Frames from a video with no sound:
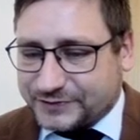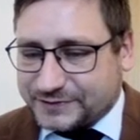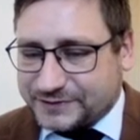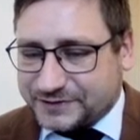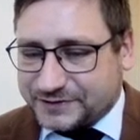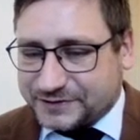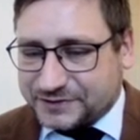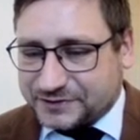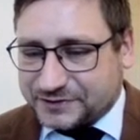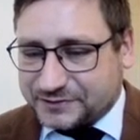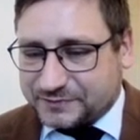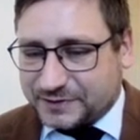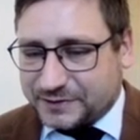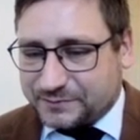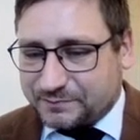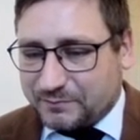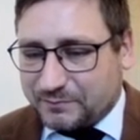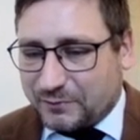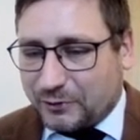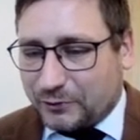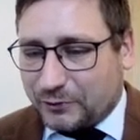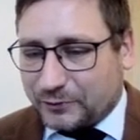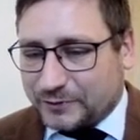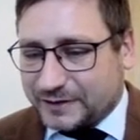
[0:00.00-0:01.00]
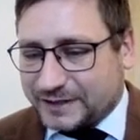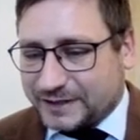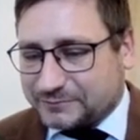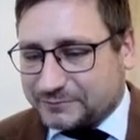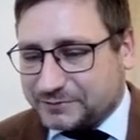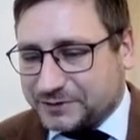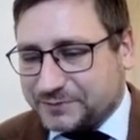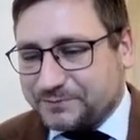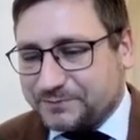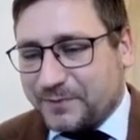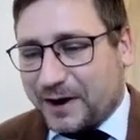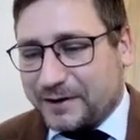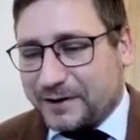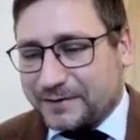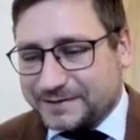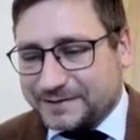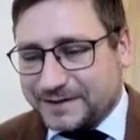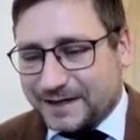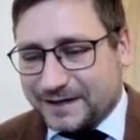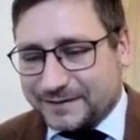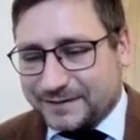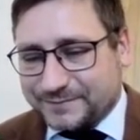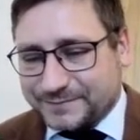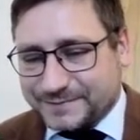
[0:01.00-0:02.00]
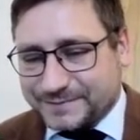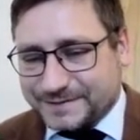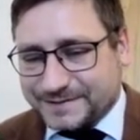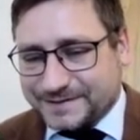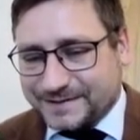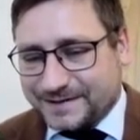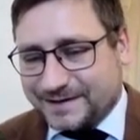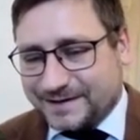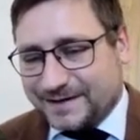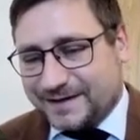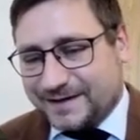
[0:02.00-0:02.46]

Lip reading: traditions with more liquid paradigms,